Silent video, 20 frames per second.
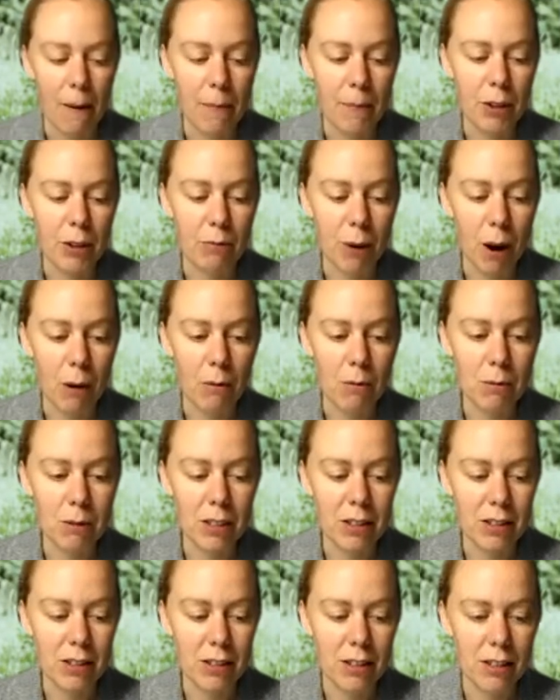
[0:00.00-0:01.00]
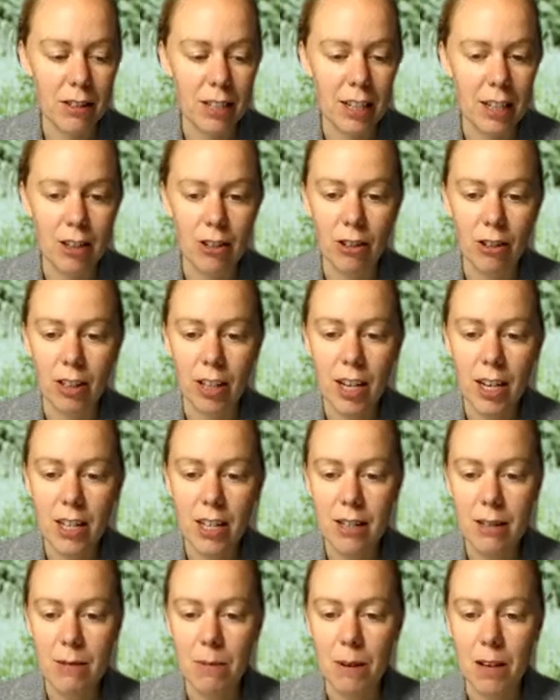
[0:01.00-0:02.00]
you've probably seen your
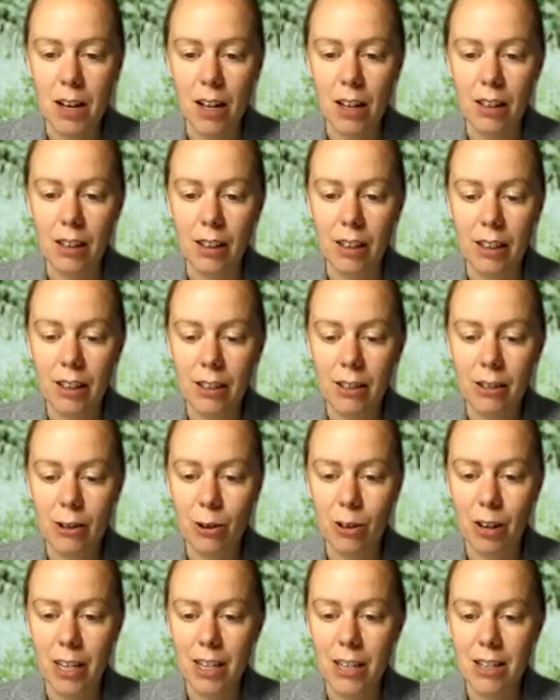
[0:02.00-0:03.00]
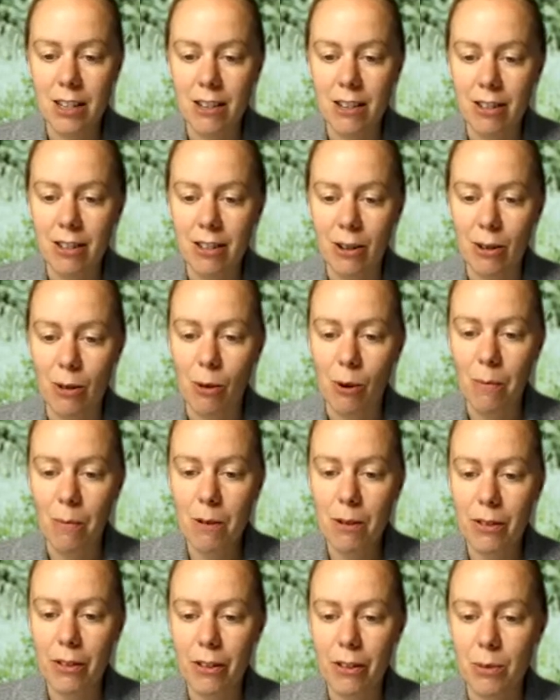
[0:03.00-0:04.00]
kids be a little crazier than
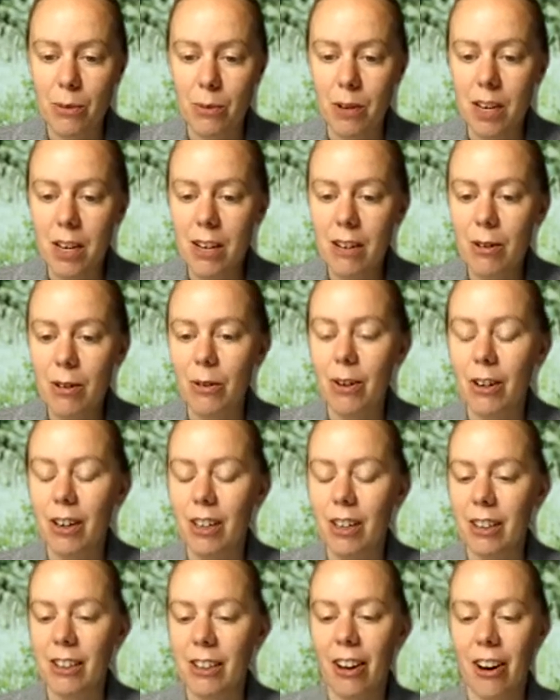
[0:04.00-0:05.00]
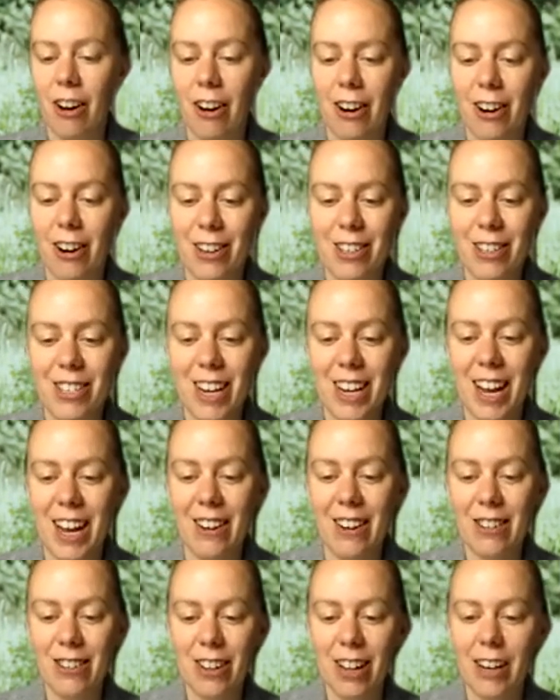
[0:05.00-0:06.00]
normal this week or a little harder to
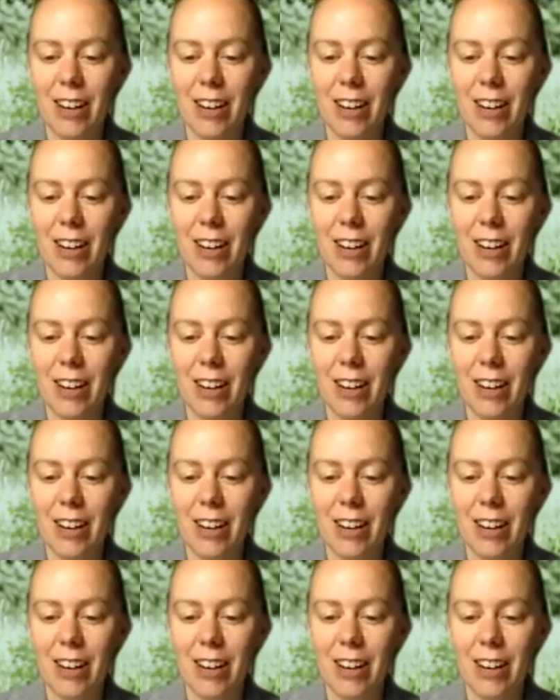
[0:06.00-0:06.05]
handle.